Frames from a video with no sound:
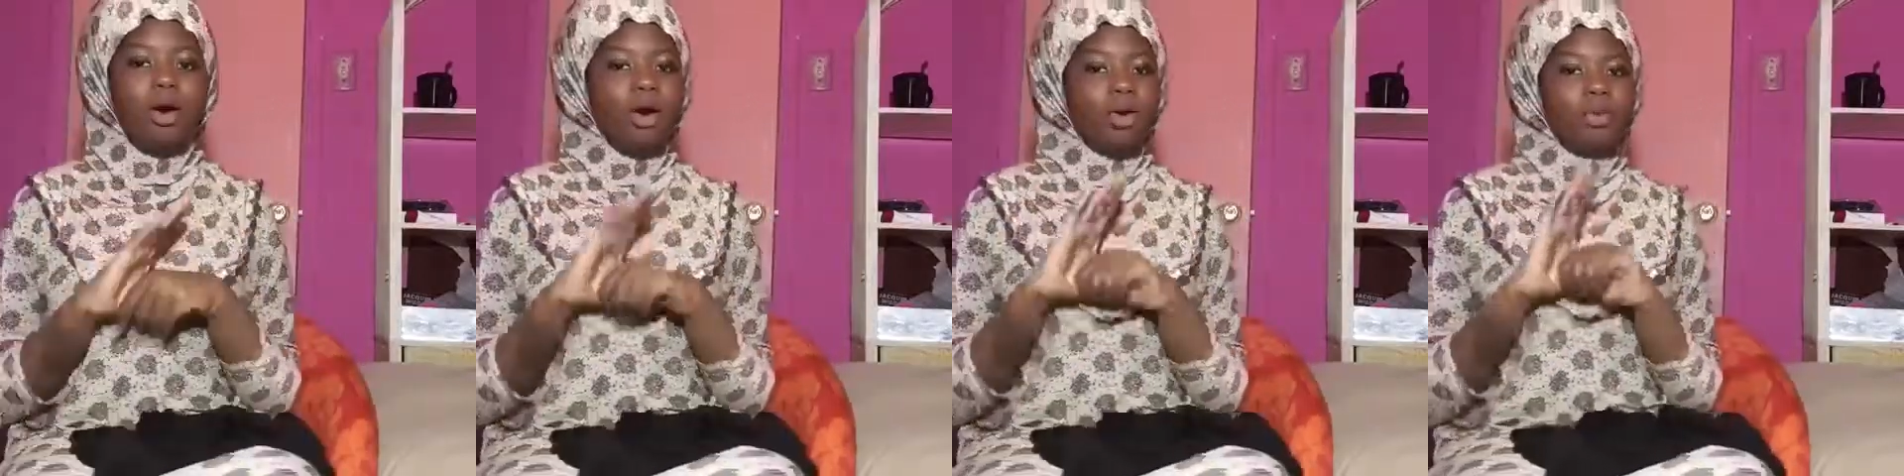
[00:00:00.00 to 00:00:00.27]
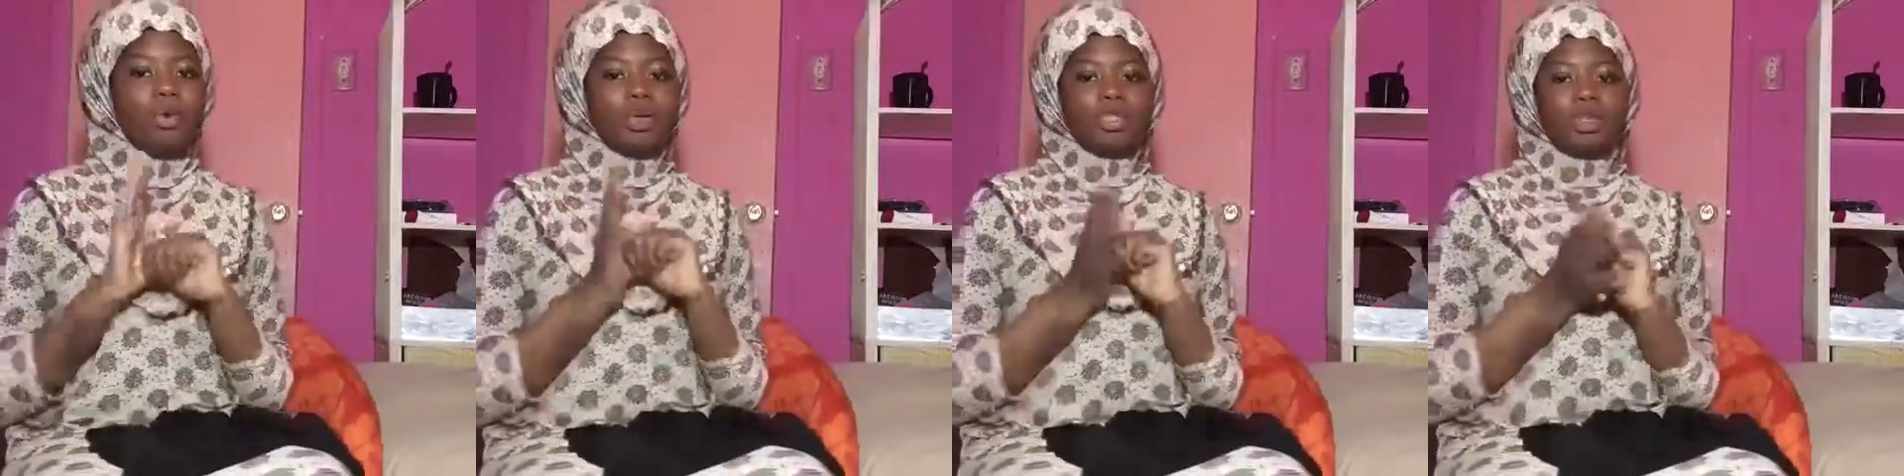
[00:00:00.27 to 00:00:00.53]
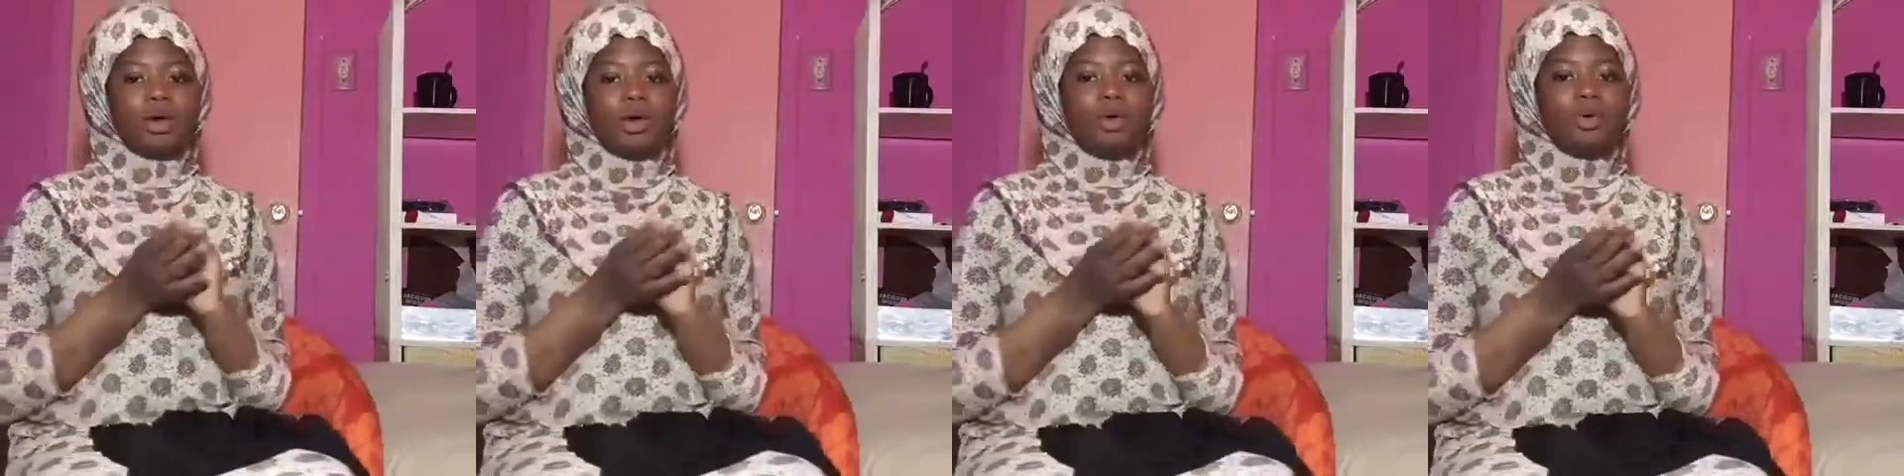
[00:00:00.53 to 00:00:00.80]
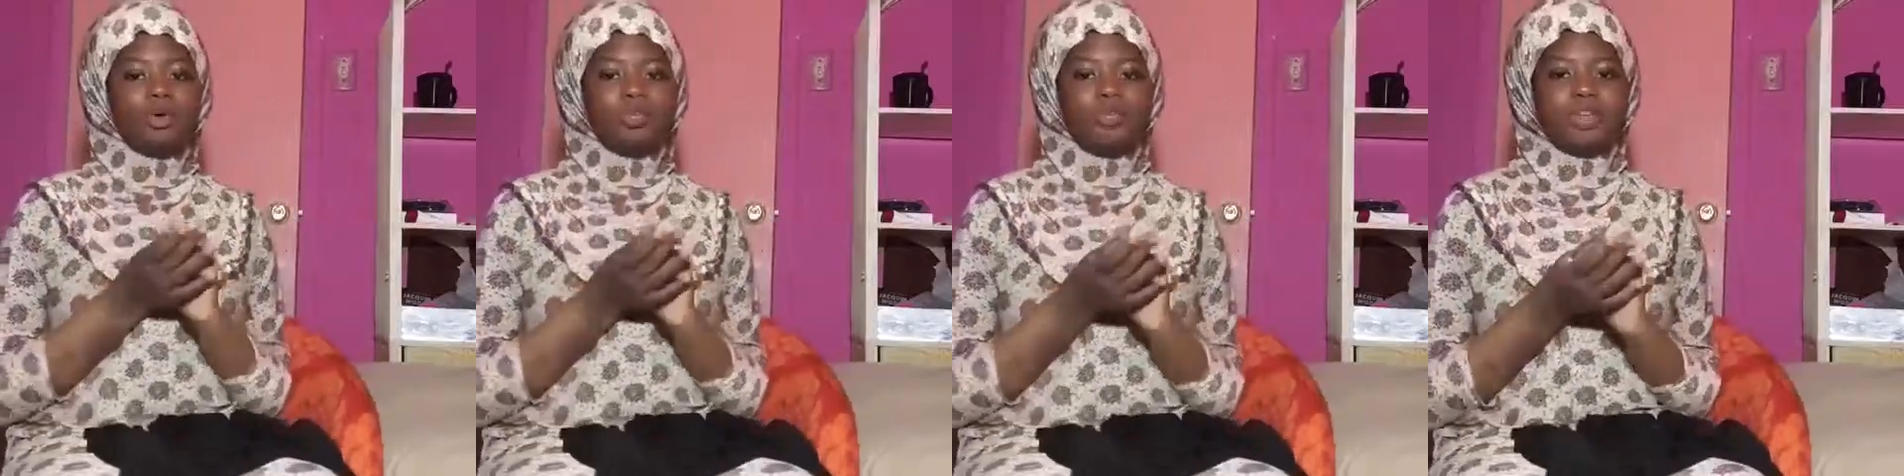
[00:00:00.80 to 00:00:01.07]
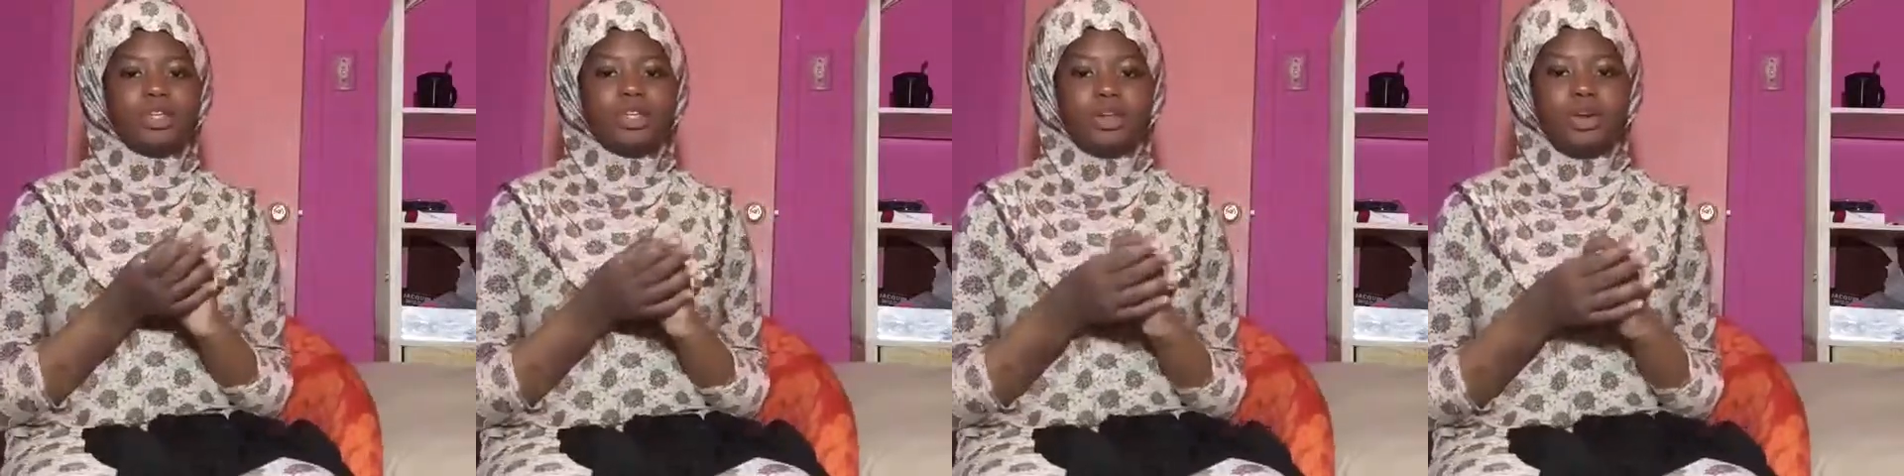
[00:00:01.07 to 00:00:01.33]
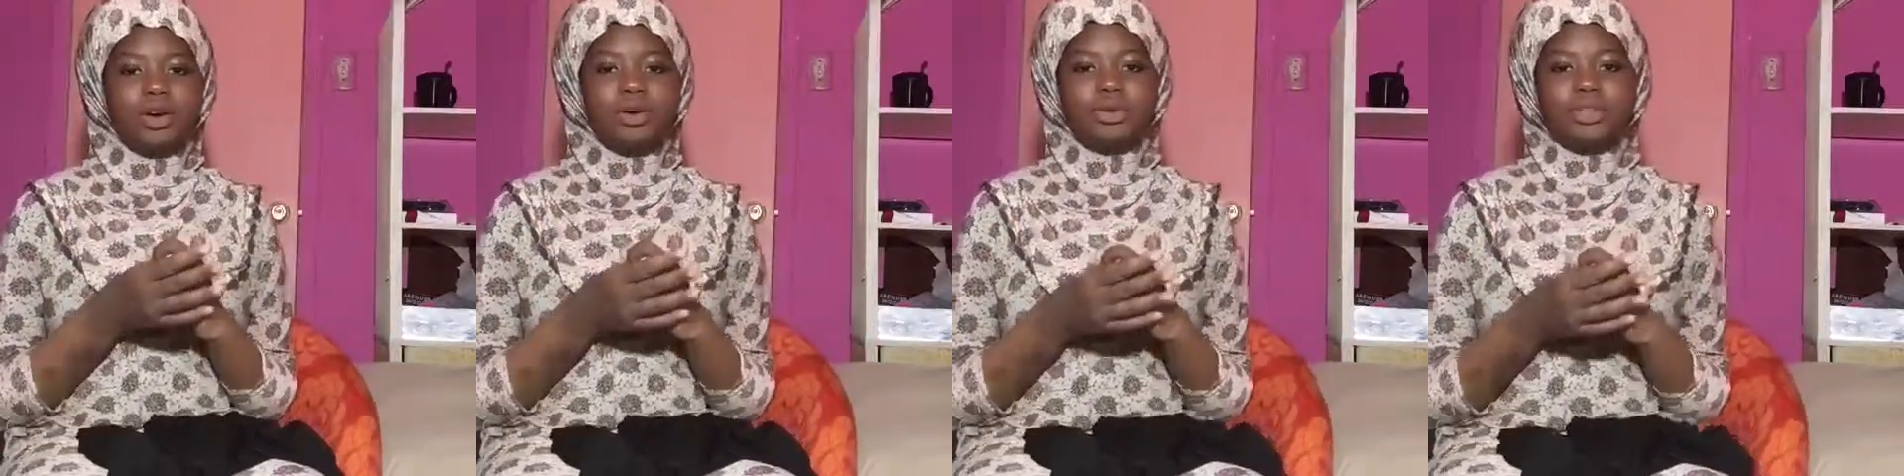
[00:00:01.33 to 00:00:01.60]
or watch her old
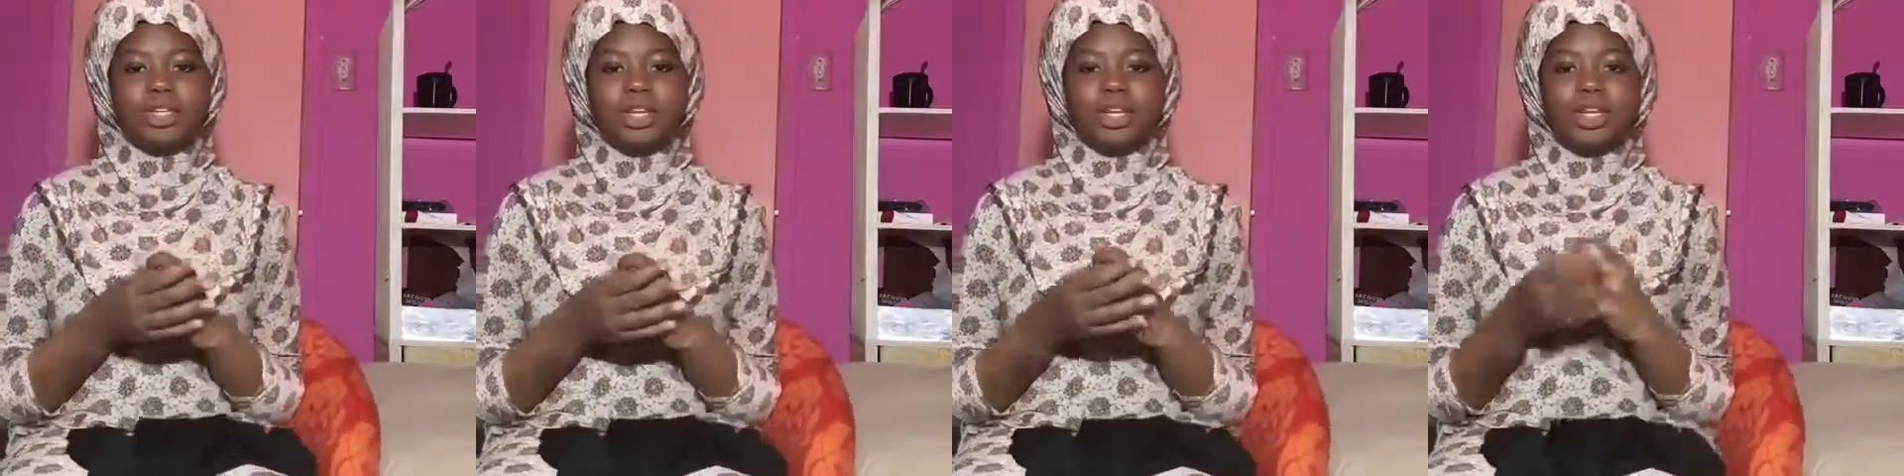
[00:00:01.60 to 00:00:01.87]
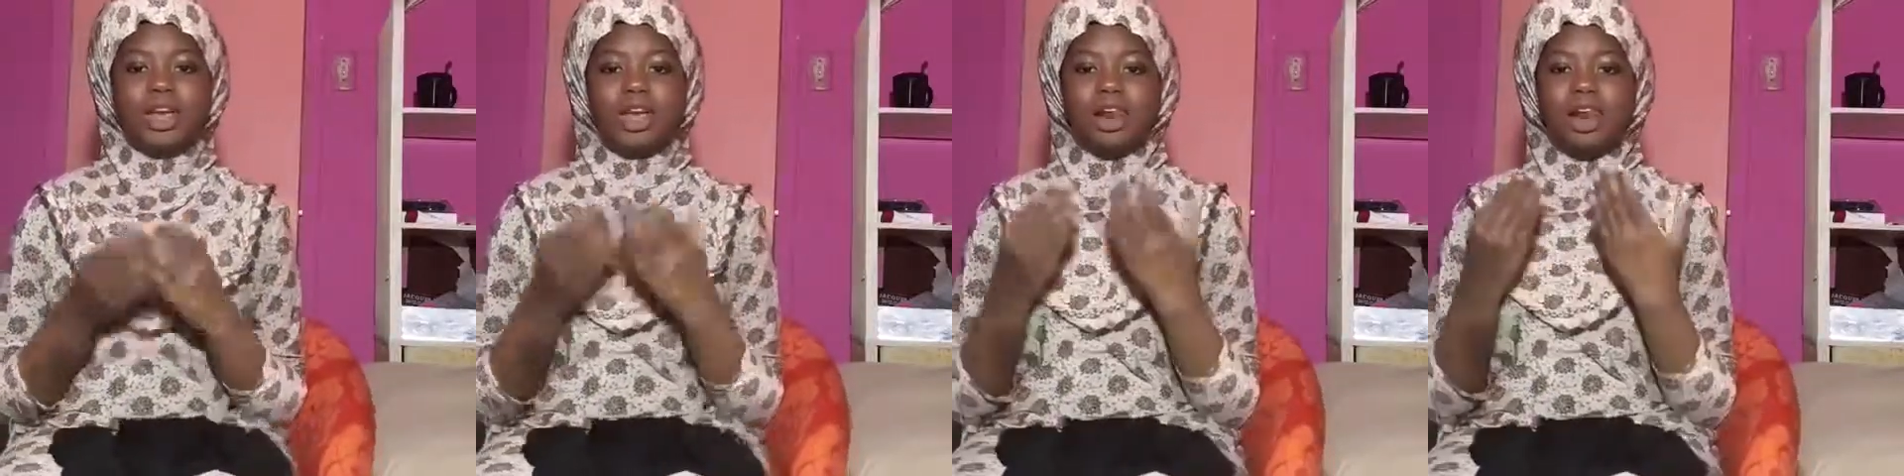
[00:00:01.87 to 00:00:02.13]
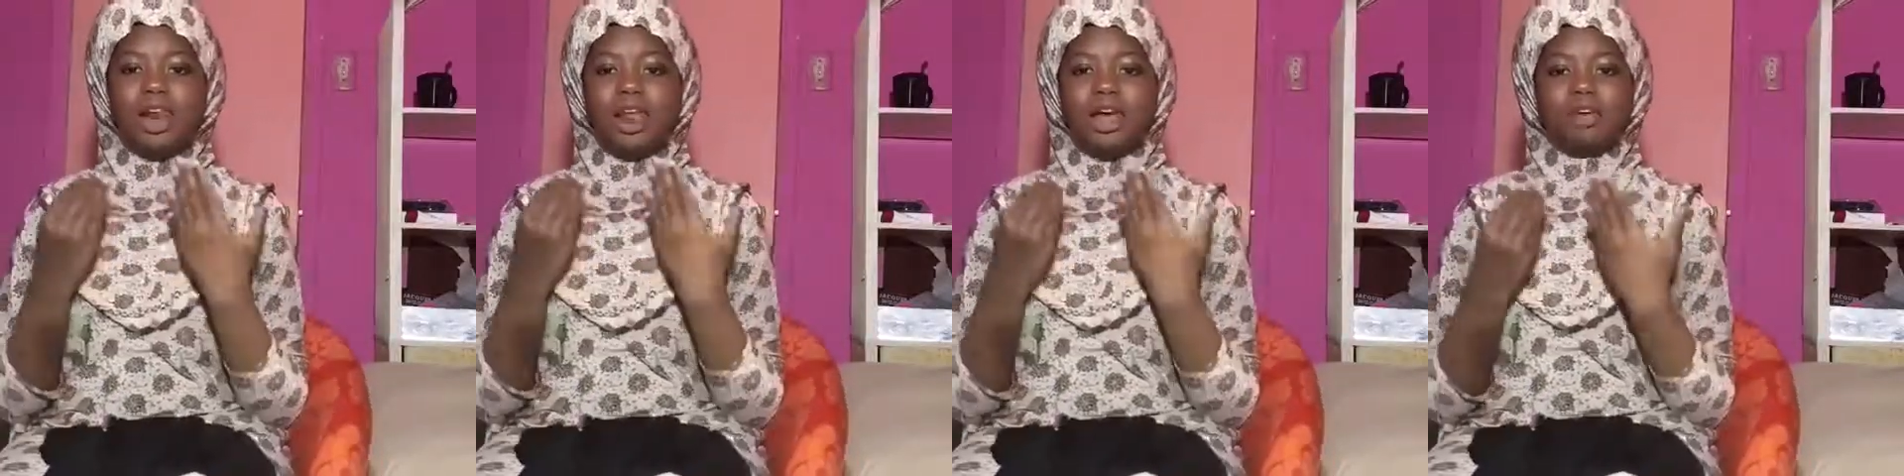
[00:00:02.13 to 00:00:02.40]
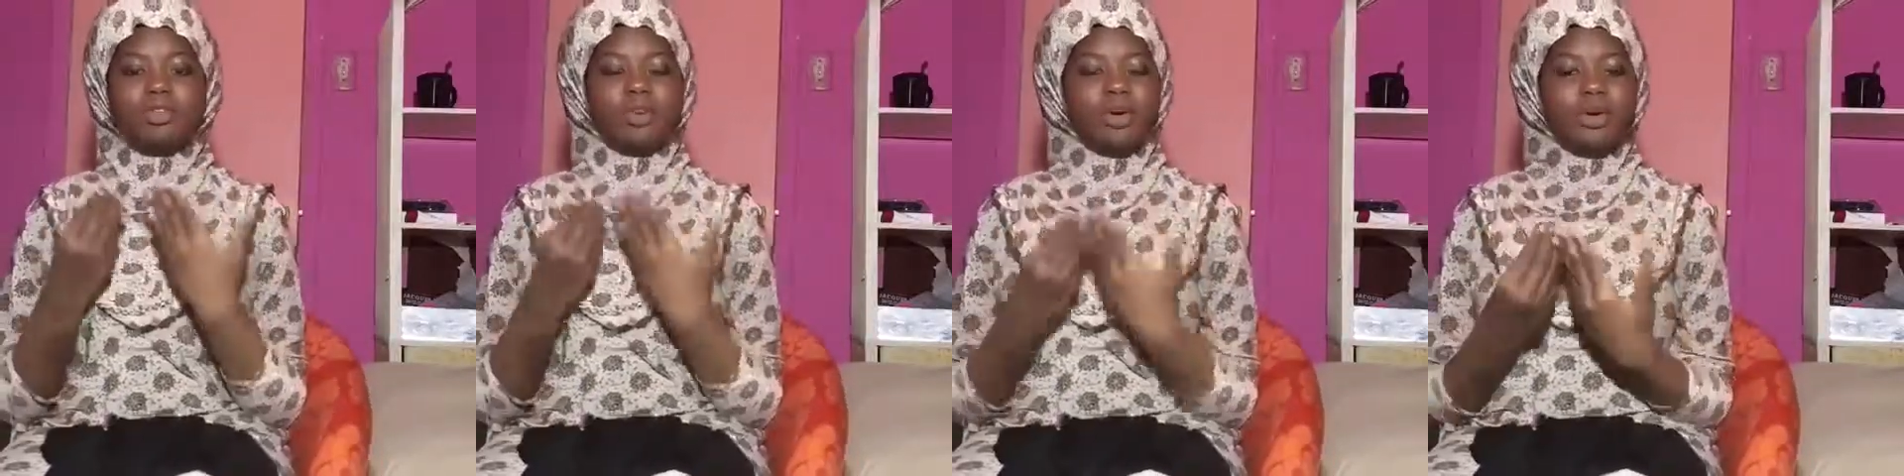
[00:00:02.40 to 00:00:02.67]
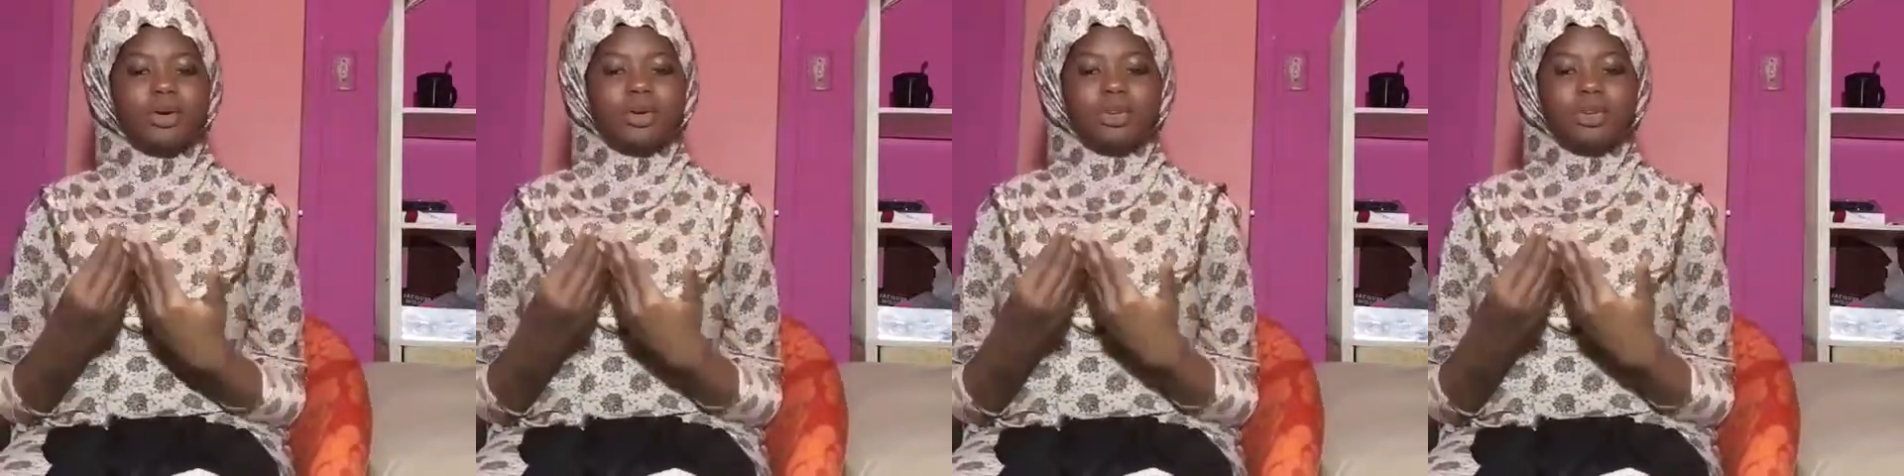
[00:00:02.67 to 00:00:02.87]
videos. Like, I love her.